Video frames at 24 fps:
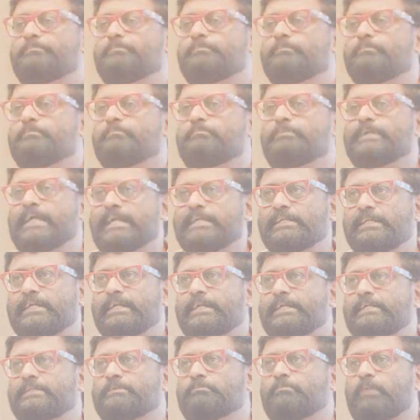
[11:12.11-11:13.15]
brand
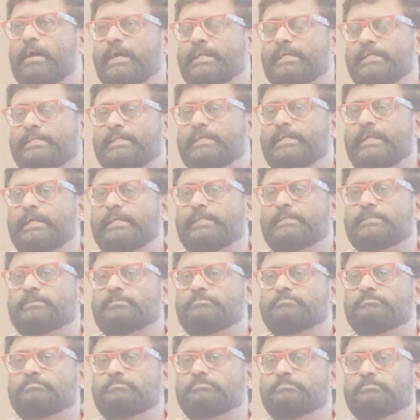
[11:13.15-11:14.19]
head, marketing
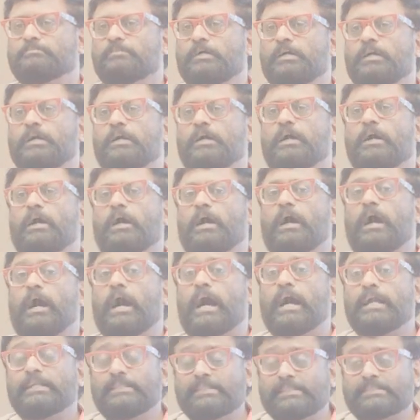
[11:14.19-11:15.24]
head,
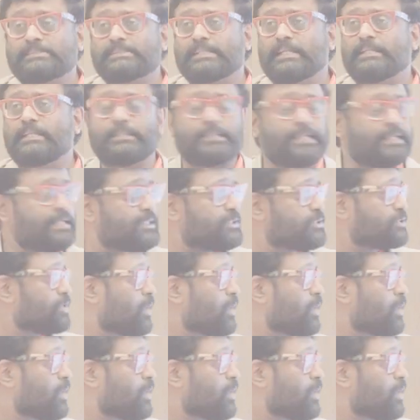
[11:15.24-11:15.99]
understand and take a